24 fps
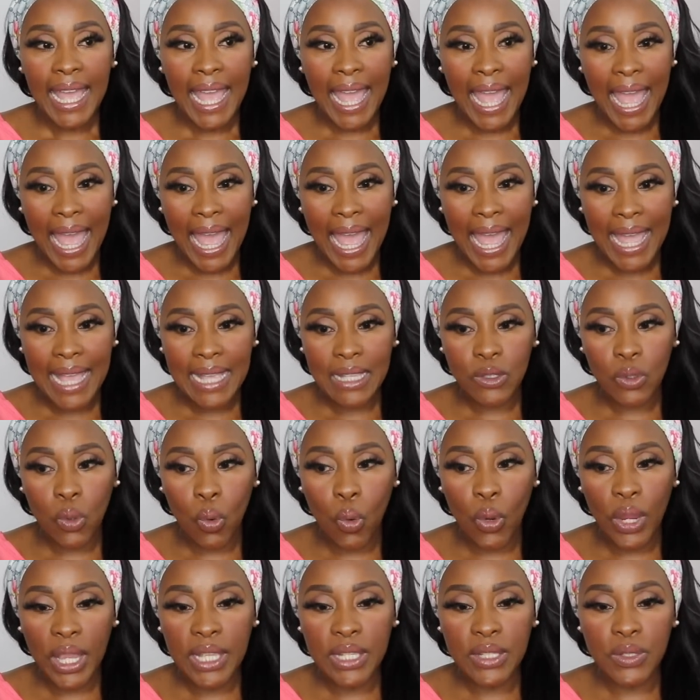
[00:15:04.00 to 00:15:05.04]
as,
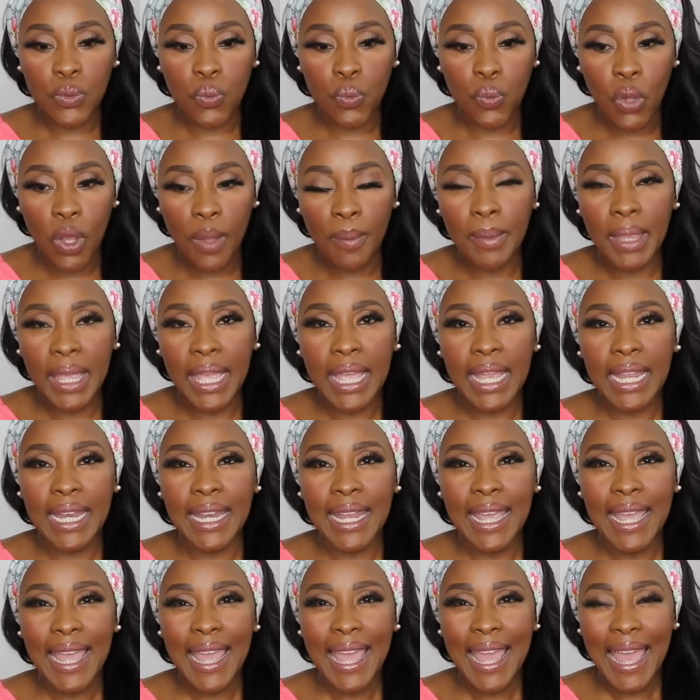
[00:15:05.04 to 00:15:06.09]
or his
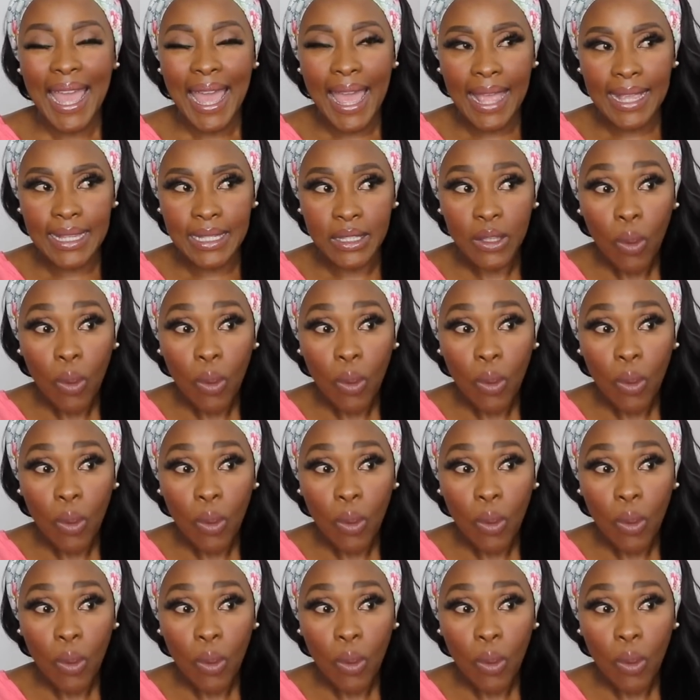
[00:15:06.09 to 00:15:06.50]
woman as